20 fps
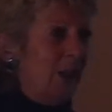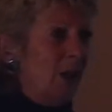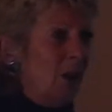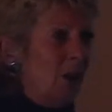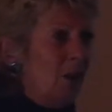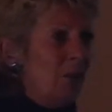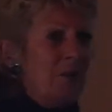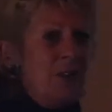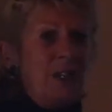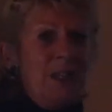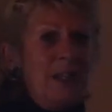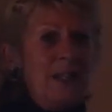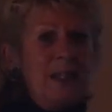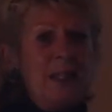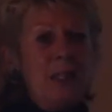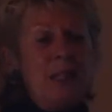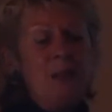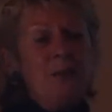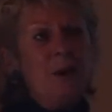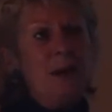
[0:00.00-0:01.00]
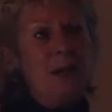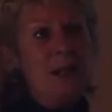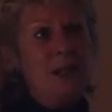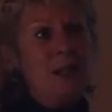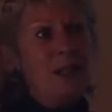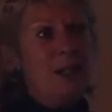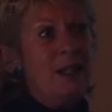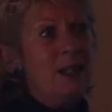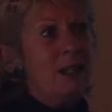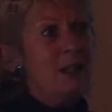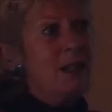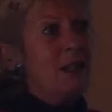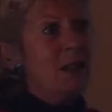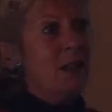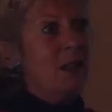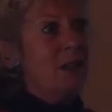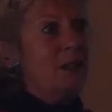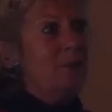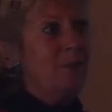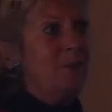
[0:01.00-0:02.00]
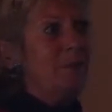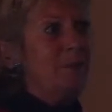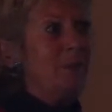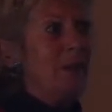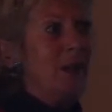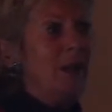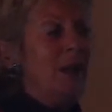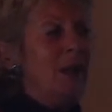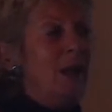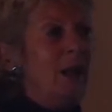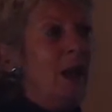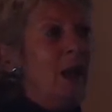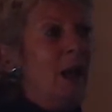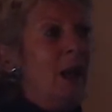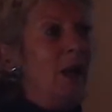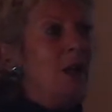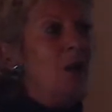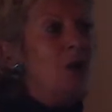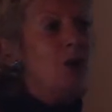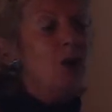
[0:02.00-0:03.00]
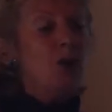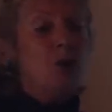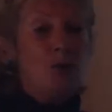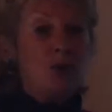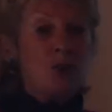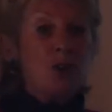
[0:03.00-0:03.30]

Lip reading: a lot of the ET races use